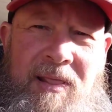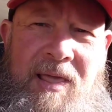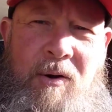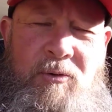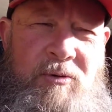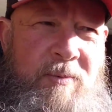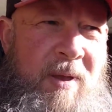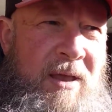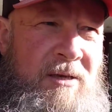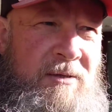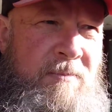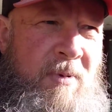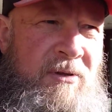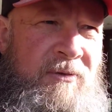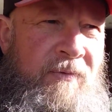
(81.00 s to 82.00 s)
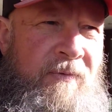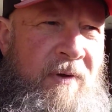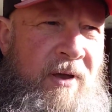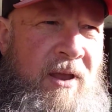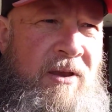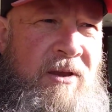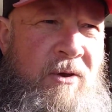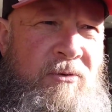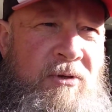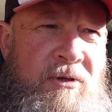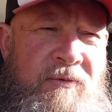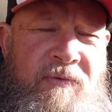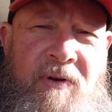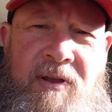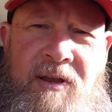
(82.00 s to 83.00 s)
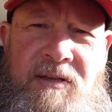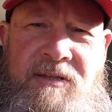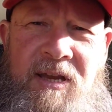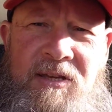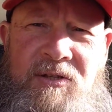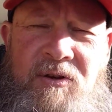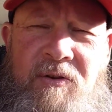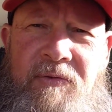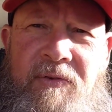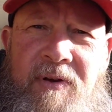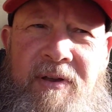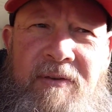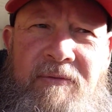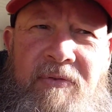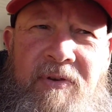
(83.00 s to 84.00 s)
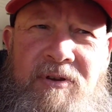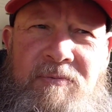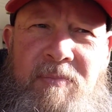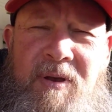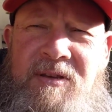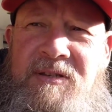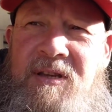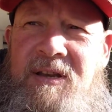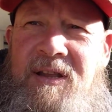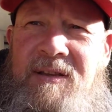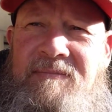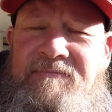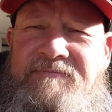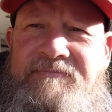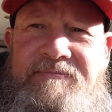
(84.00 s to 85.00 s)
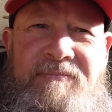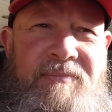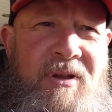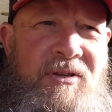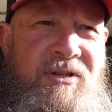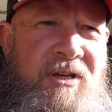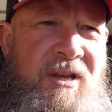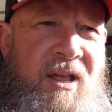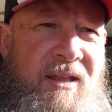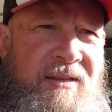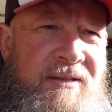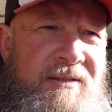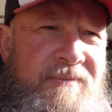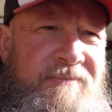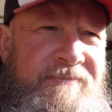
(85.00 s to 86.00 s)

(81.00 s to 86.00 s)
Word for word: There was about as much fucking use as fucking tits on a fucking fish, basically. Bunch of cunts.